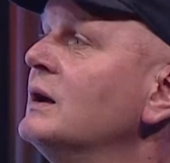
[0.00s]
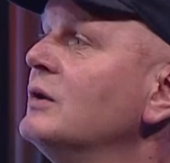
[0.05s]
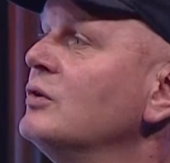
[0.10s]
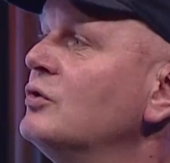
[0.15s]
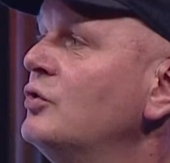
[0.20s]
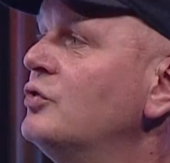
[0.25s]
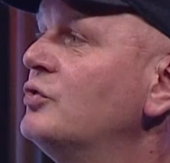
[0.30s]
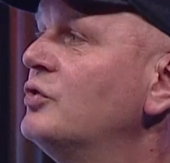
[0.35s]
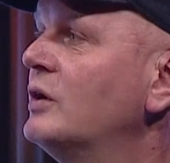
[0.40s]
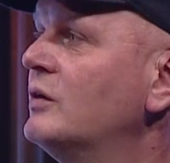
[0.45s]

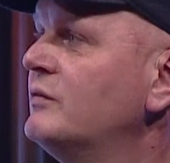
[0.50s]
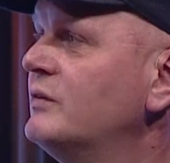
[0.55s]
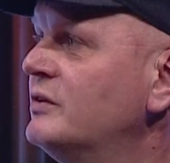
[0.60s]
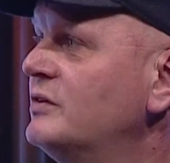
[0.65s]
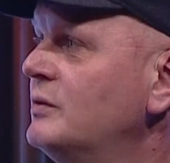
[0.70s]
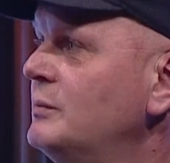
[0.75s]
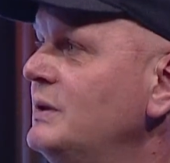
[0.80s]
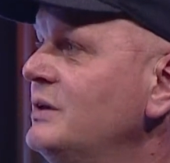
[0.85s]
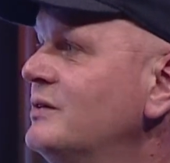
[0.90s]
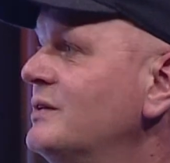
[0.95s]
to serve
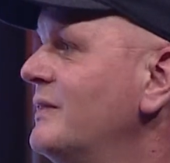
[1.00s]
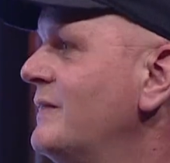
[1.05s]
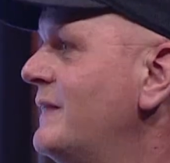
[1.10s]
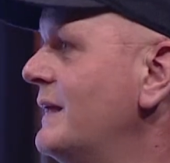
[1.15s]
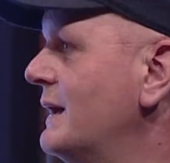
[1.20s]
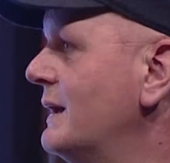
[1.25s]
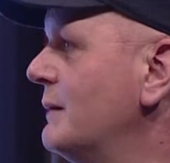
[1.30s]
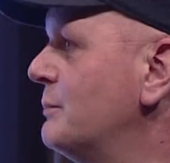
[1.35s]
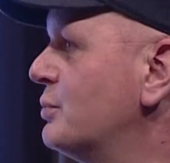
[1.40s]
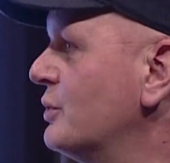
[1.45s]
SMEs, and
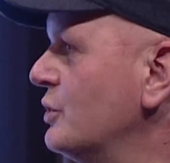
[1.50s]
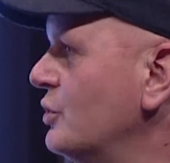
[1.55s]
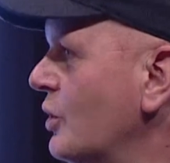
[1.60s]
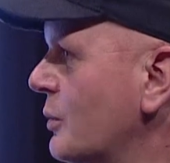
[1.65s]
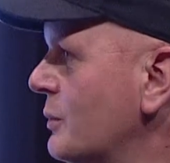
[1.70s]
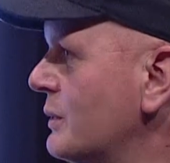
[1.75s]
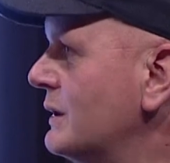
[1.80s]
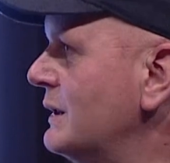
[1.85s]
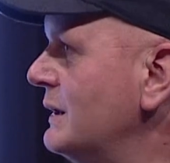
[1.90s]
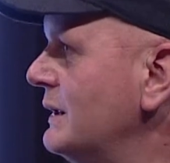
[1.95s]
they're
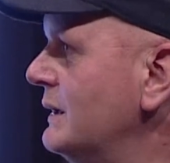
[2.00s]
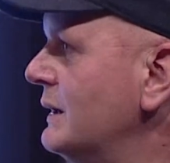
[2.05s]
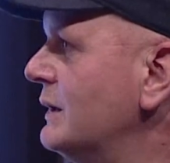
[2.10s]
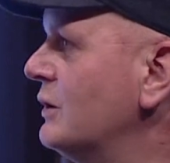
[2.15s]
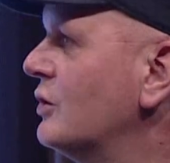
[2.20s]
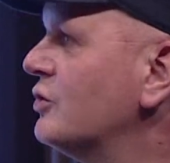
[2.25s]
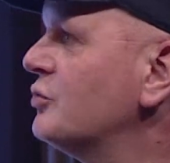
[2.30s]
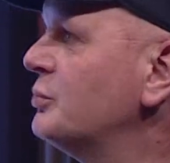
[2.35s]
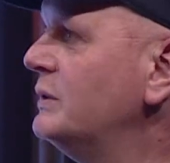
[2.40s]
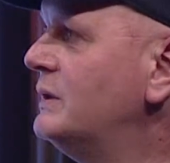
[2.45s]
predominantly in
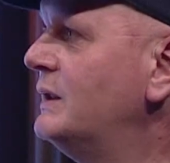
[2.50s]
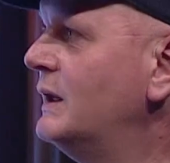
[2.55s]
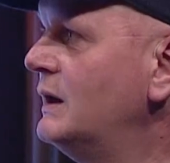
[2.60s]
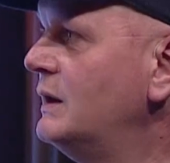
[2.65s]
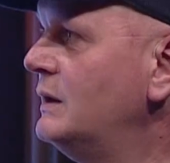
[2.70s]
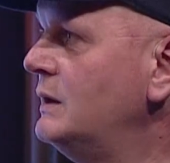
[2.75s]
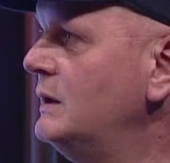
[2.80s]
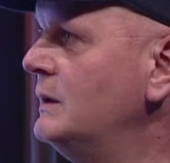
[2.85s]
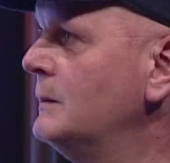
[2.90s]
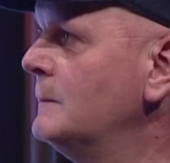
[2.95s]

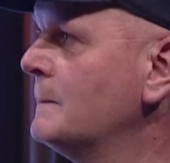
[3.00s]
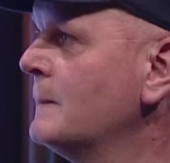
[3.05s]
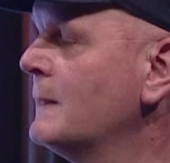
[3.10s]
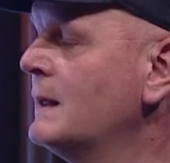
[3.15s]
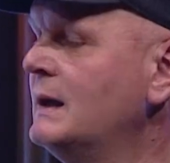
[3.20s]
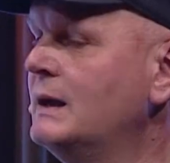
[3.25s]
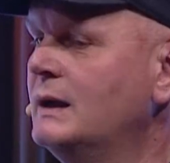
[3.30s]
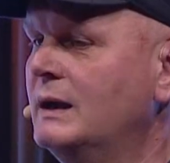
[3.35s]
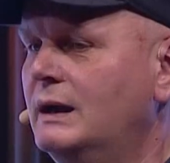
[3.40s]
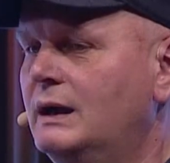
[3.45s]
hospitality.
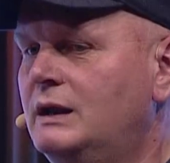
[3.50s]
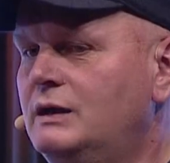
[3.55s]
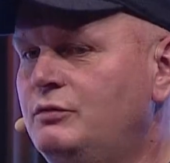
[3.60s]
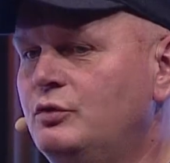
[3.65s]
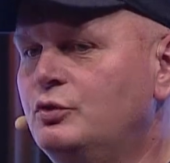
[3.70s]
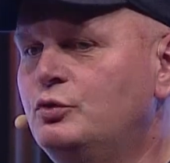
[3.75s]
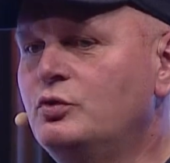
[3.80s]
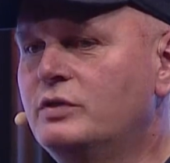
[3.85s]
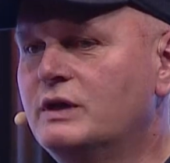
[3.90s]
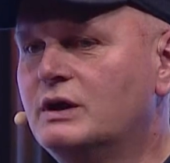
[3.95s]
And if you
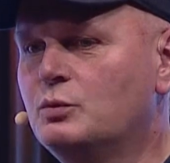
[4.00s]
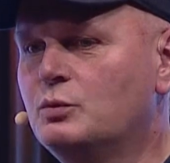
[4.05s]
do that